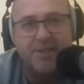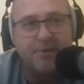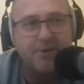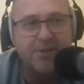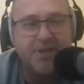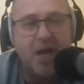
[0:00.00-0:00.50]

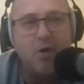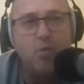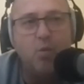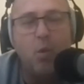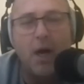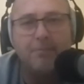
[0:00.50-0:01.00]
There is no
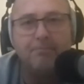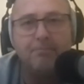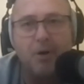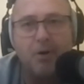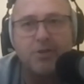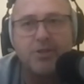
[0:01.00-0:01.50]
one
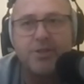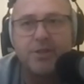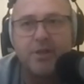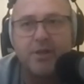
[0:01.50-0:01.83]
boss